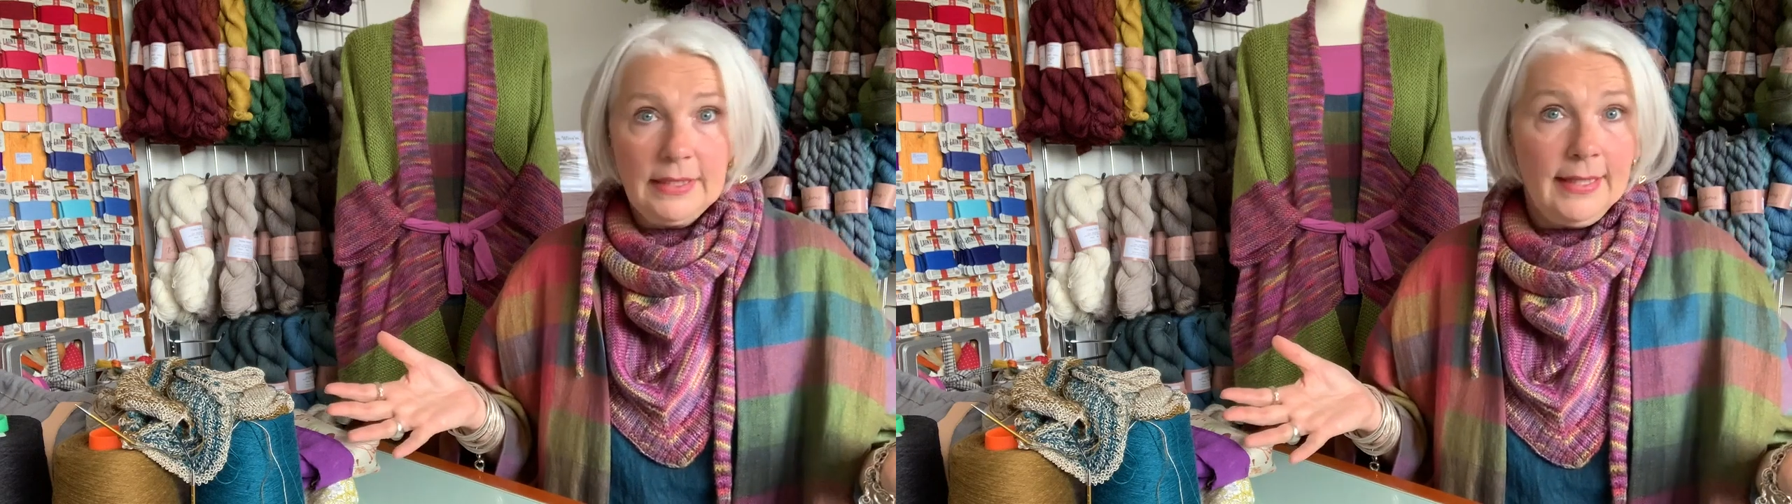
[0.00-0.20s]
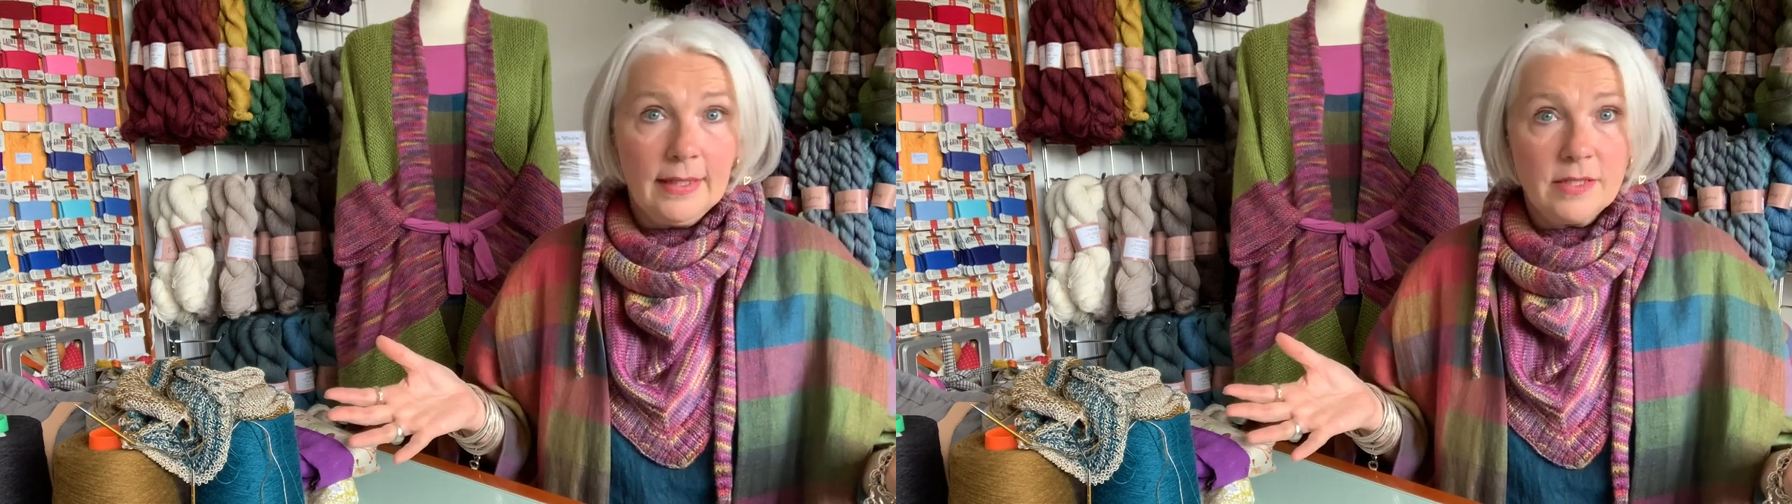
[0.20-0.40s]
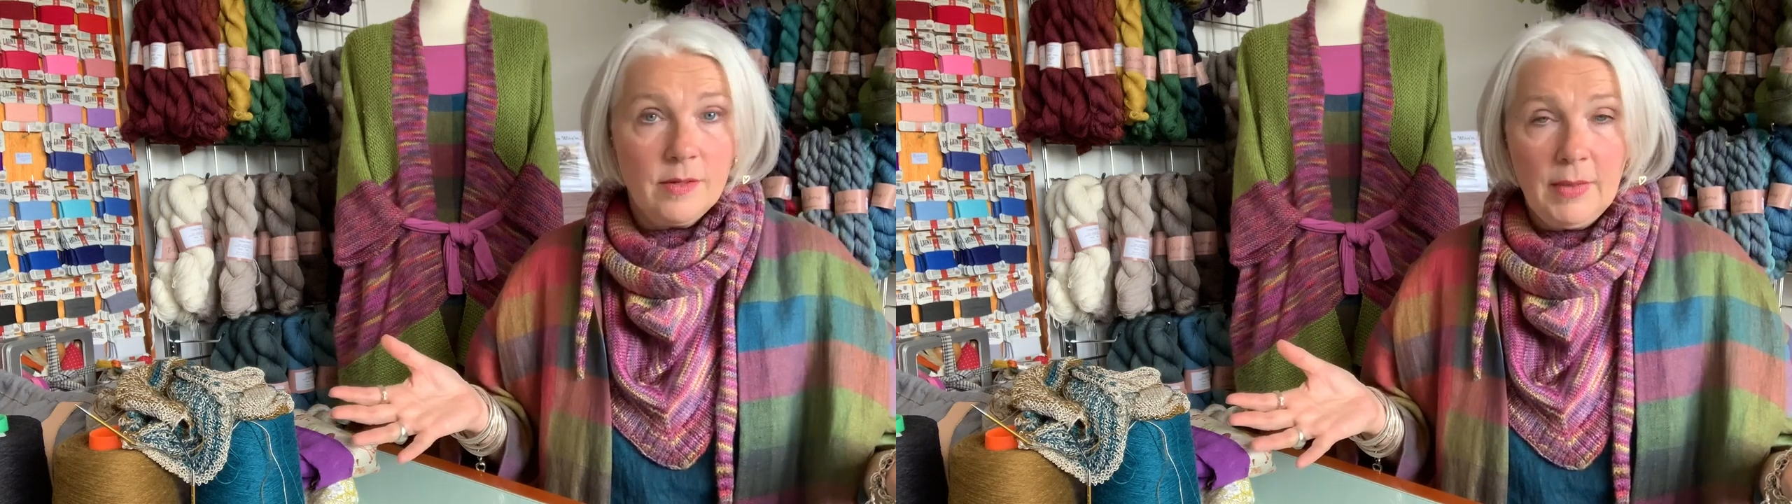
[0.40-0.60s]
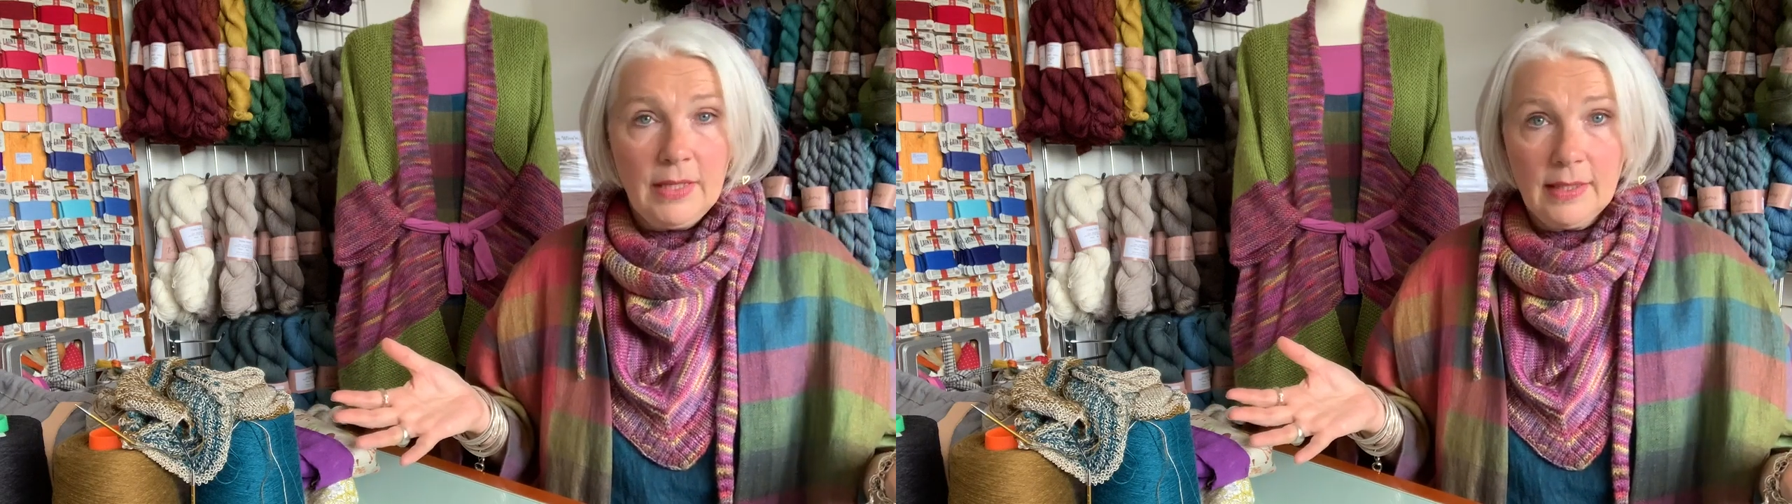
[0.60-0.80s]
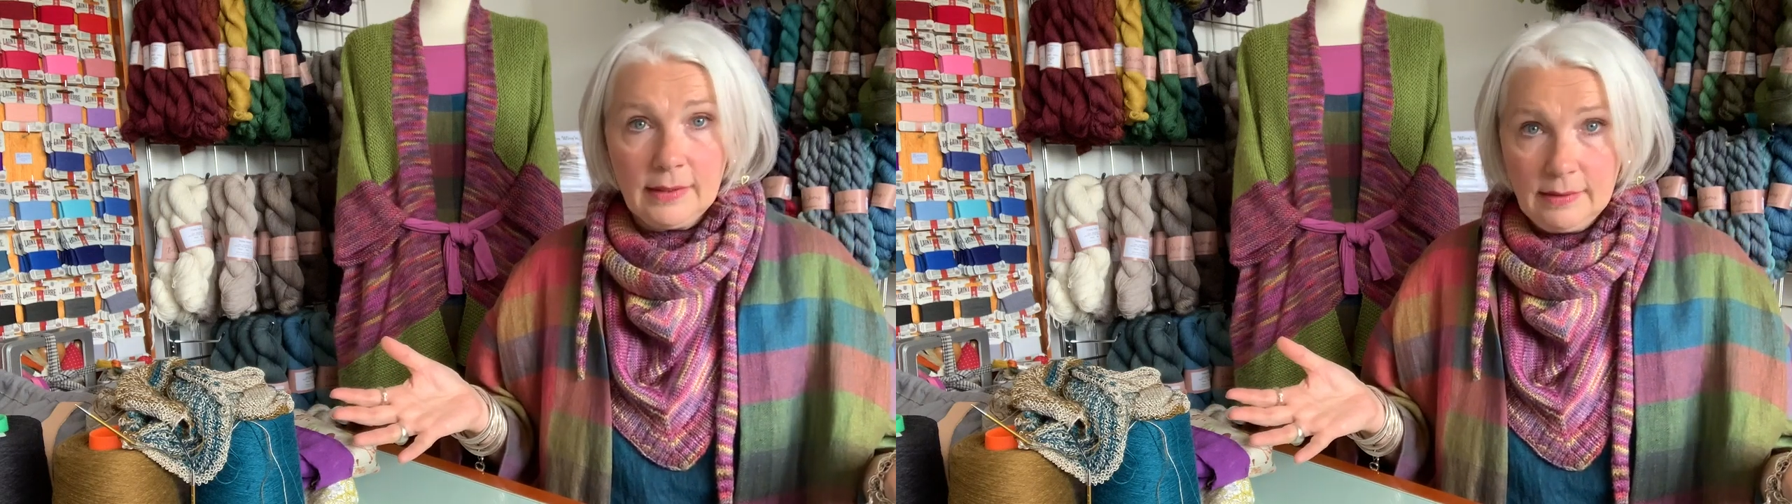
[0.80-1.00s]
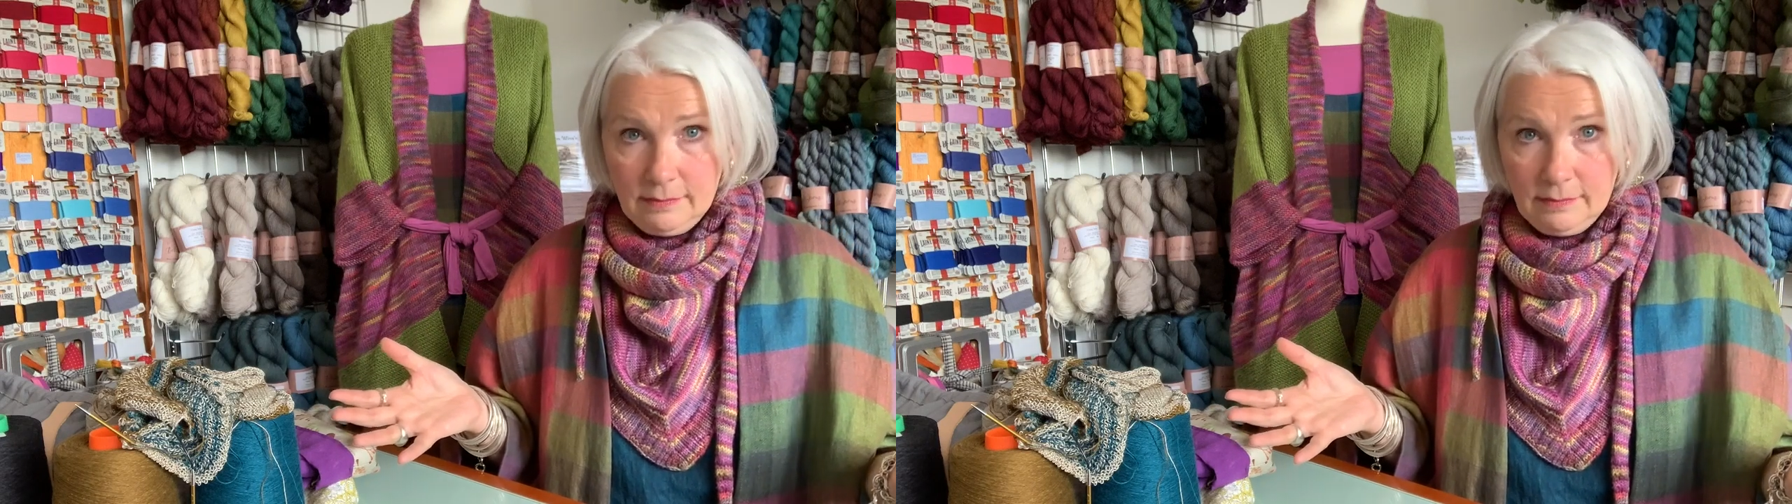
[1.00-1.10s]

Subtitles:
clear to me that